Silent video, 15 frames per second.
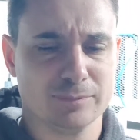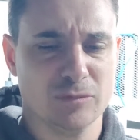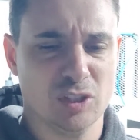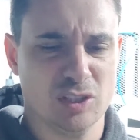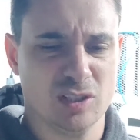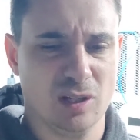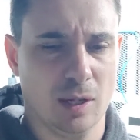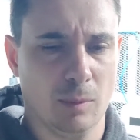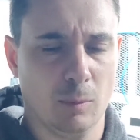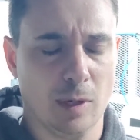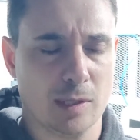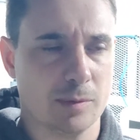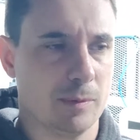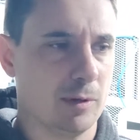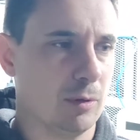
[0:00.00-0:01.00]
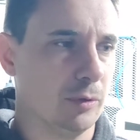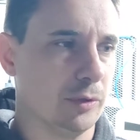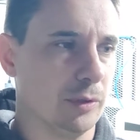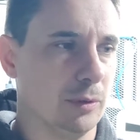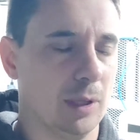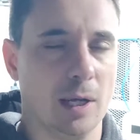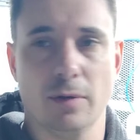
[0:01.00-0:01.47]
just like ones where I've got
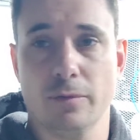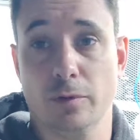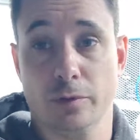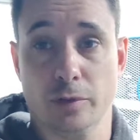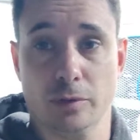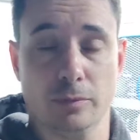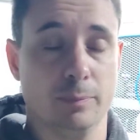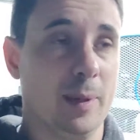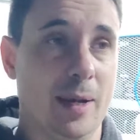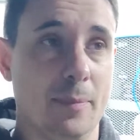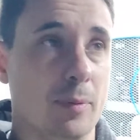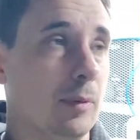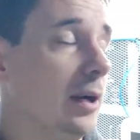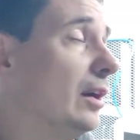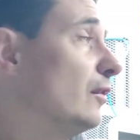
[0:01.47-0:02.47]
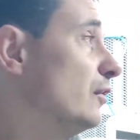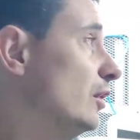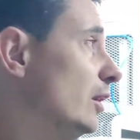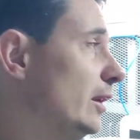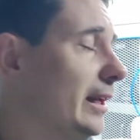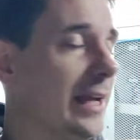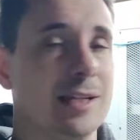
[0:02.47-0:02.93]
to do paperwork
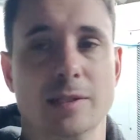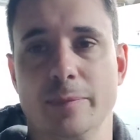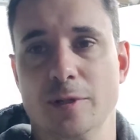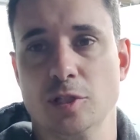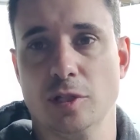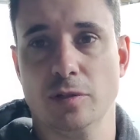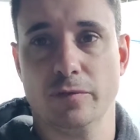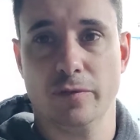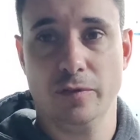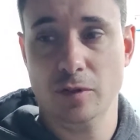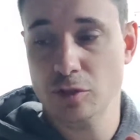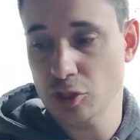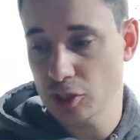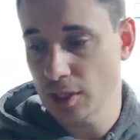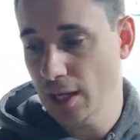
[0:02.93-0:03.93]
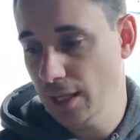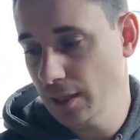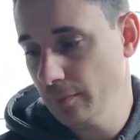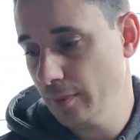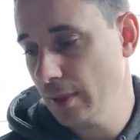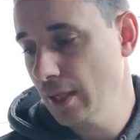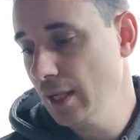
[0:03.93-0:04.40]
for the exhibition
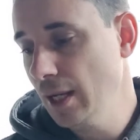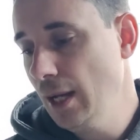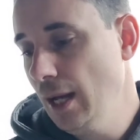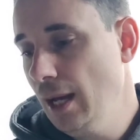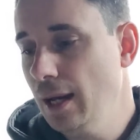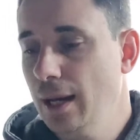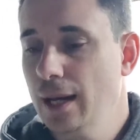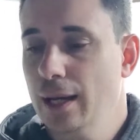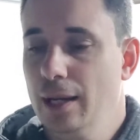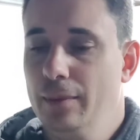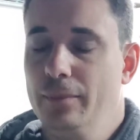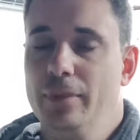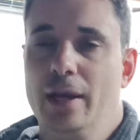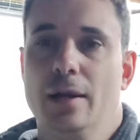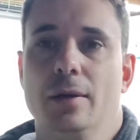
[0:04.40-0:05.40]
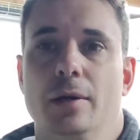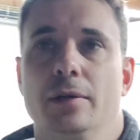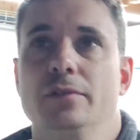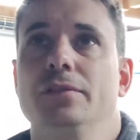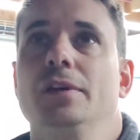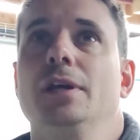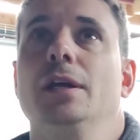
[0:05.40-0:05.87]
Futurescape, that
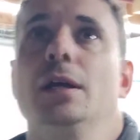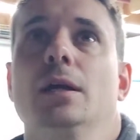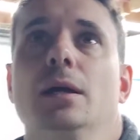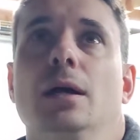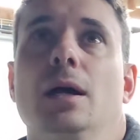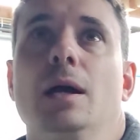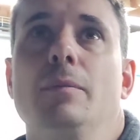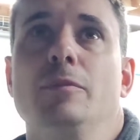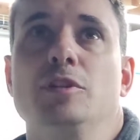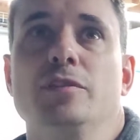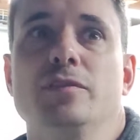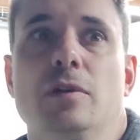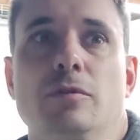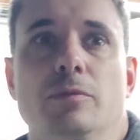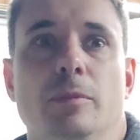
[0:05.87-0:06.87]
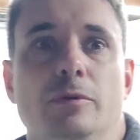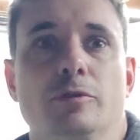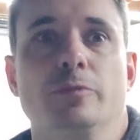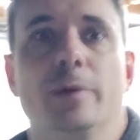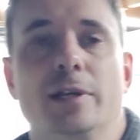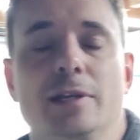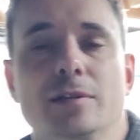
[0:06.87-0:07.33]
kind of thing, which I told them I'll
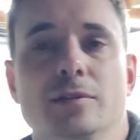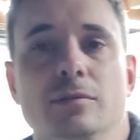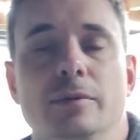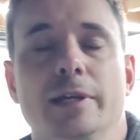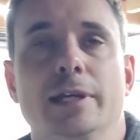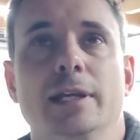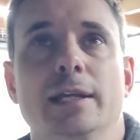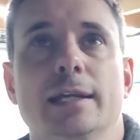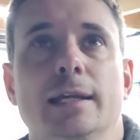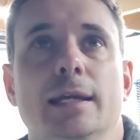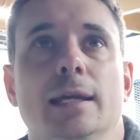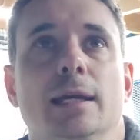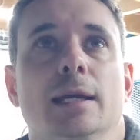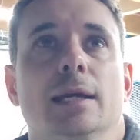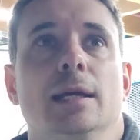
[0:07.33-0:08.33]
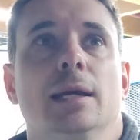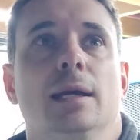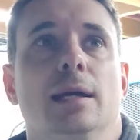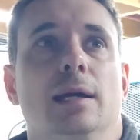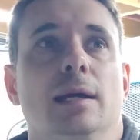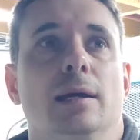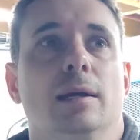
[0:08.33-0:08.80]
do by the end of the week.
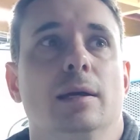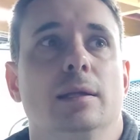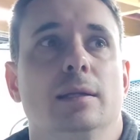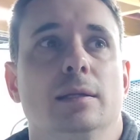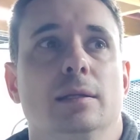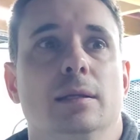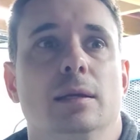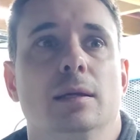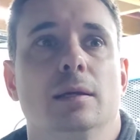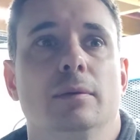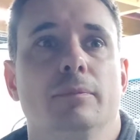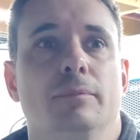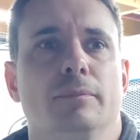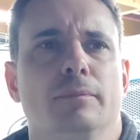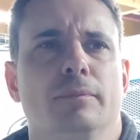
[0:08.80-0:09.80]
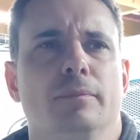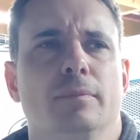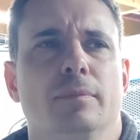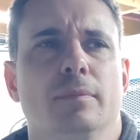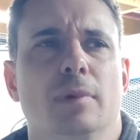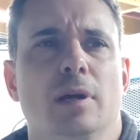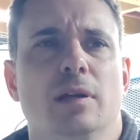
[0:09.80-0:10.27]
And
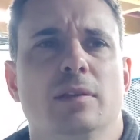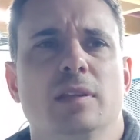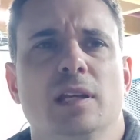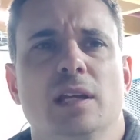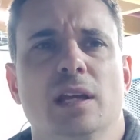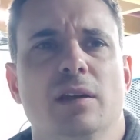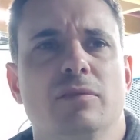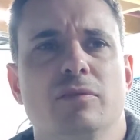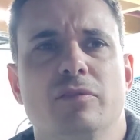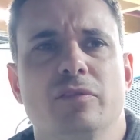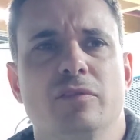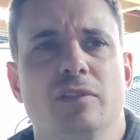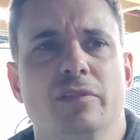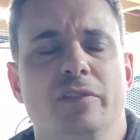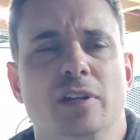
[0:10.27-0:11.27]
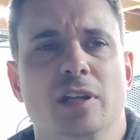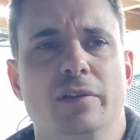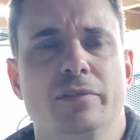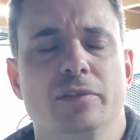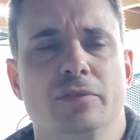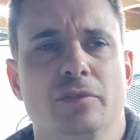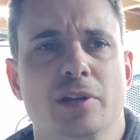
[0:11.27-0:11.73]
I think the
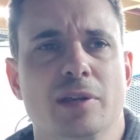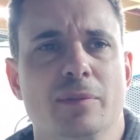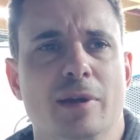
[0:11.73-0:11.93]
other 3